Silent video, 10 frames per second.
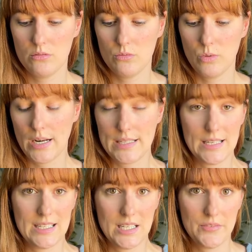what
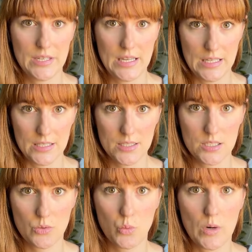identity even
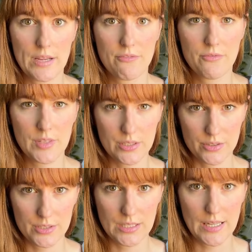is, what it
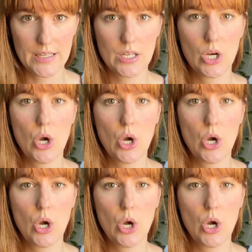feels like,